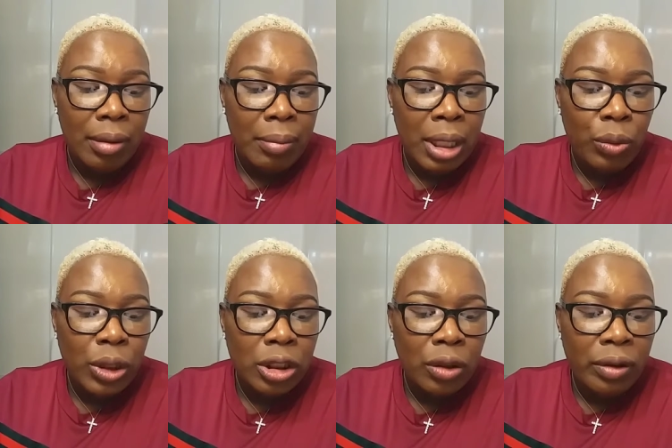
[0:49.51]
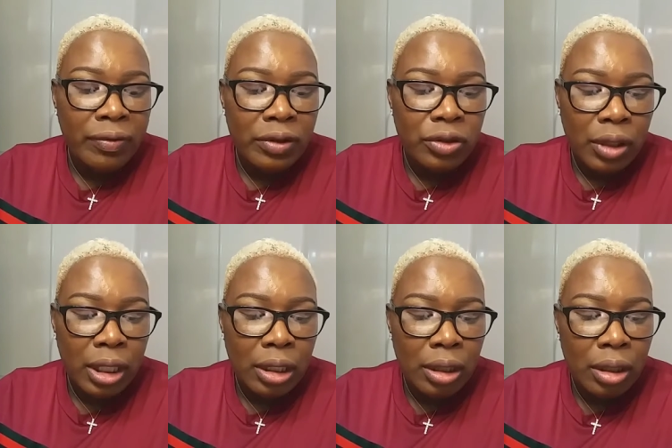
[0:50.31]
May we shout for
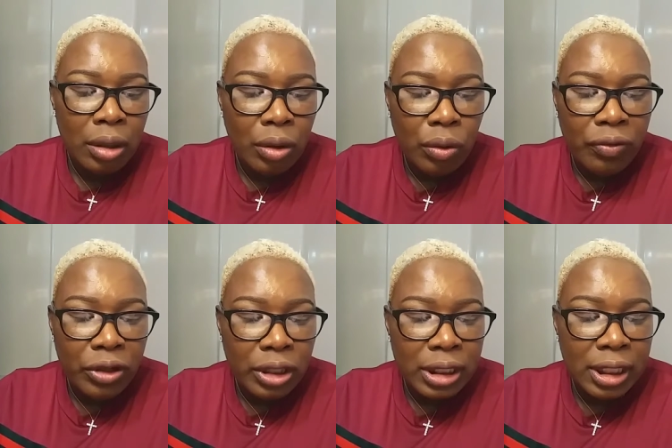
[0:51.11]
joy over your